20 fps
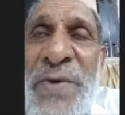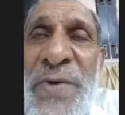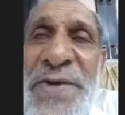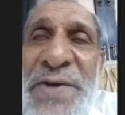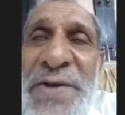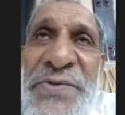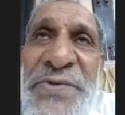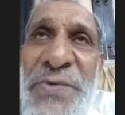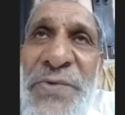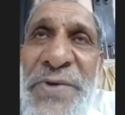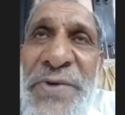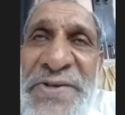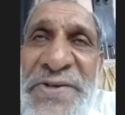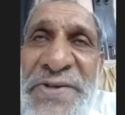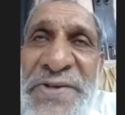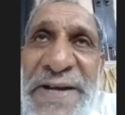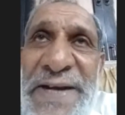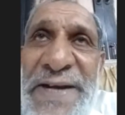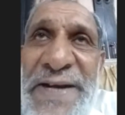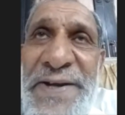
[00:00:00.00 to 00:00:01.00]
Once you
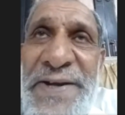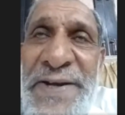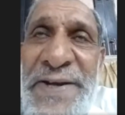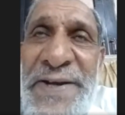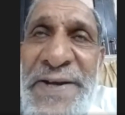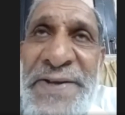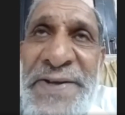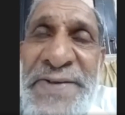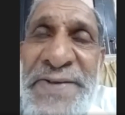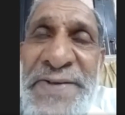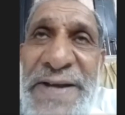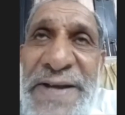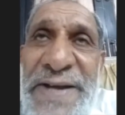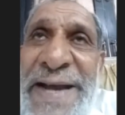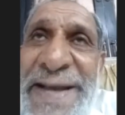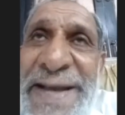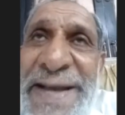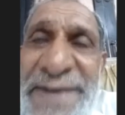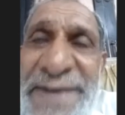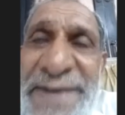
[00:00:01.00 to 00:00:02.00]
decide it is
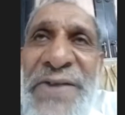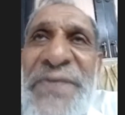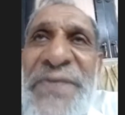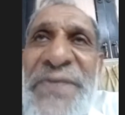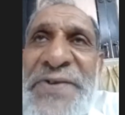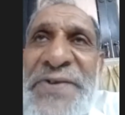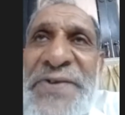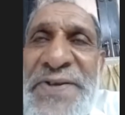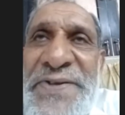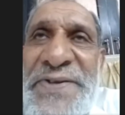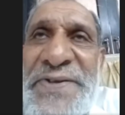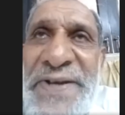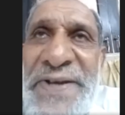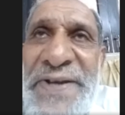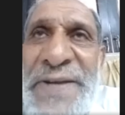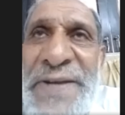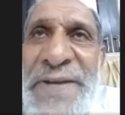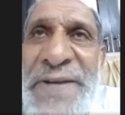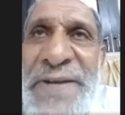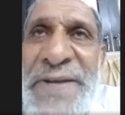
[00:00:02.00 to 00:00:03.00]
iron deficiency
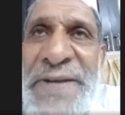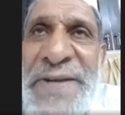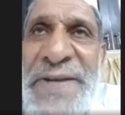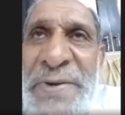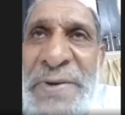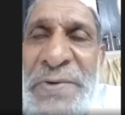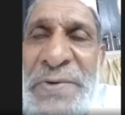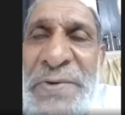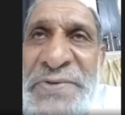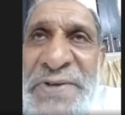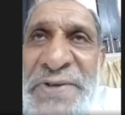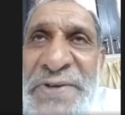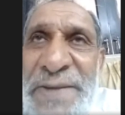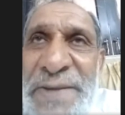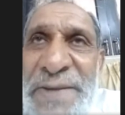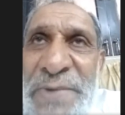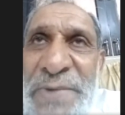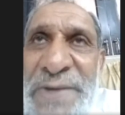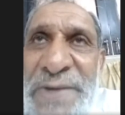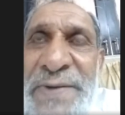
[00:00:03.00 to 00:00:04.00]
anemia because
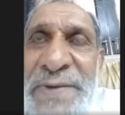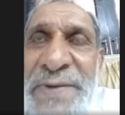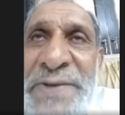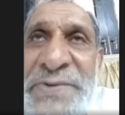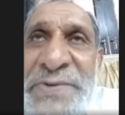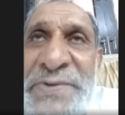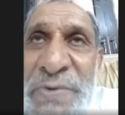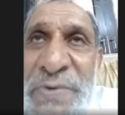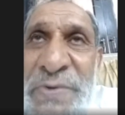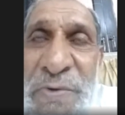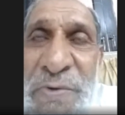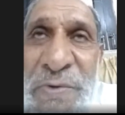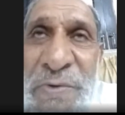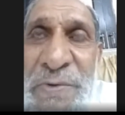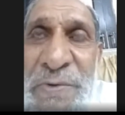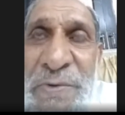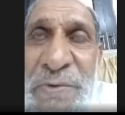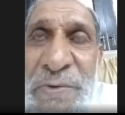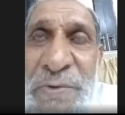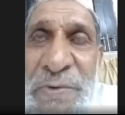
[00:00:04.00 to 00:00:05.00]
serum level is low,